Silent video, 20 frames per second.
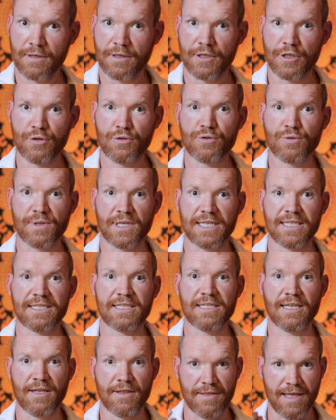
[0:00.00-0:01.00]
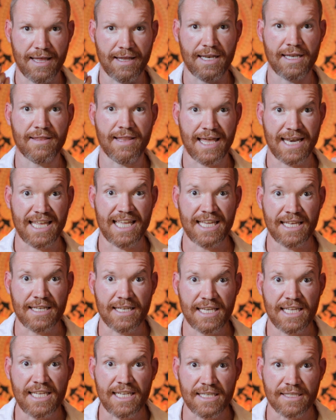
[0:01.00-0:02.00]
nutrients that it
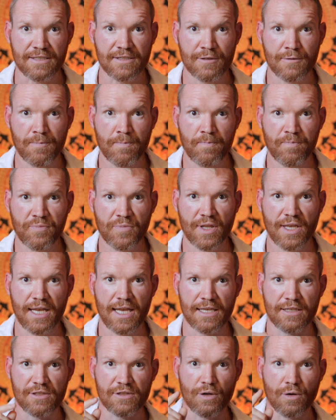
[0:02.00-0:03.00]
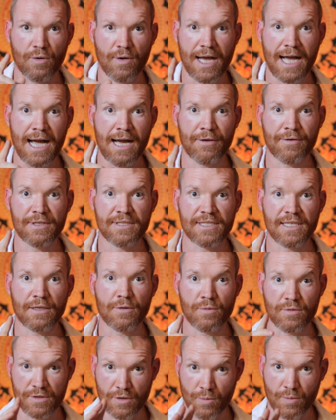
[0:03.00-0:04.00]
needs. And so
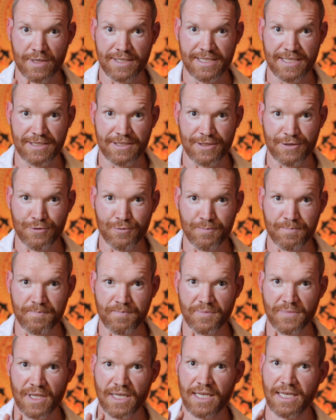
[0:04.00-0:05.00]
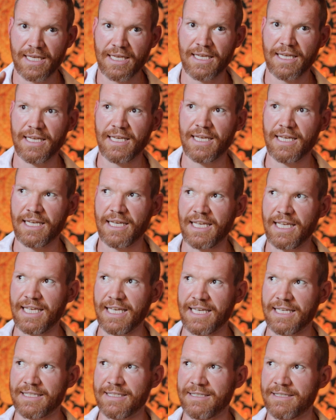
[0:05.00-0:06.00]
what does it do?
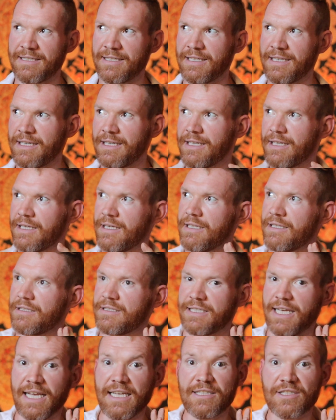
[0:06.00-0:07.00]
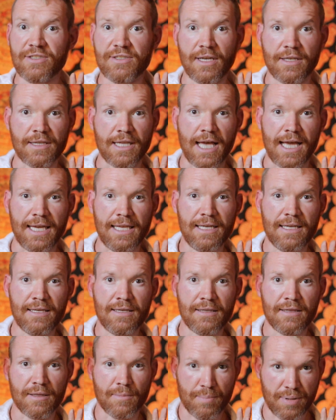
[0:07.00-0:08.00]
It takes sunlight,
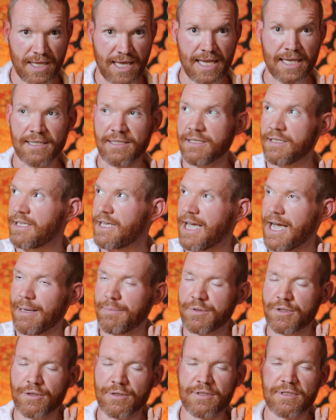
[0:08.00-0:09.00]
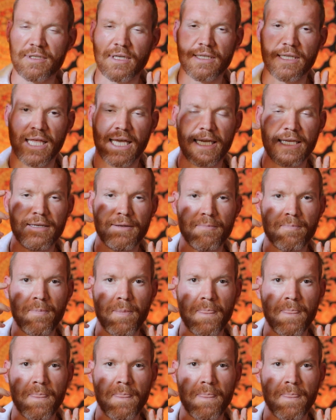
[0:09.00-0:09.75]
the plant captures sunlight,